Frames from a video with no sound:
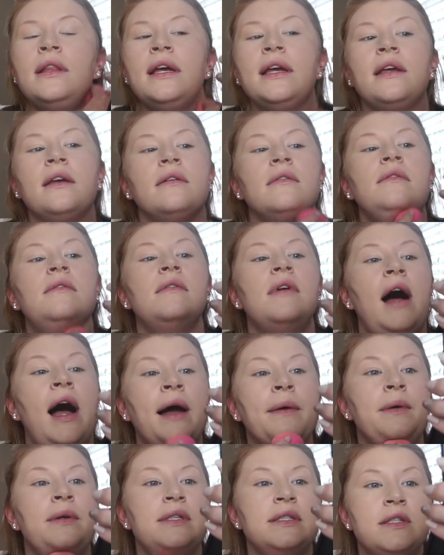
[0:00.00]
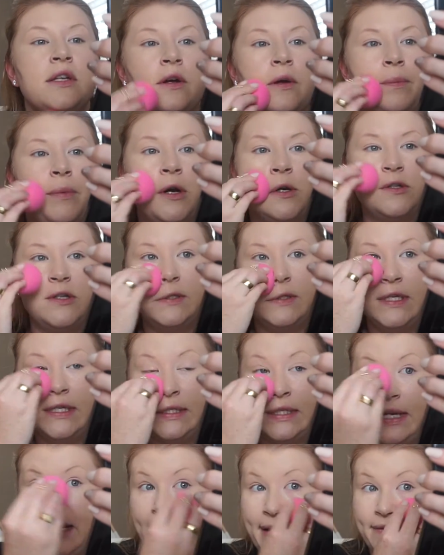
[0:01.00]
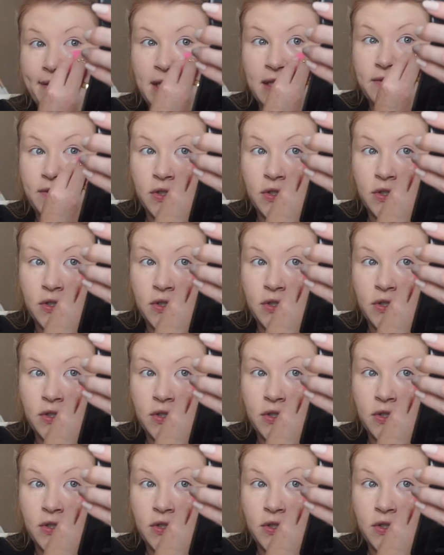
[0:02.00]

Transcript: Like, I will still purchase these and have these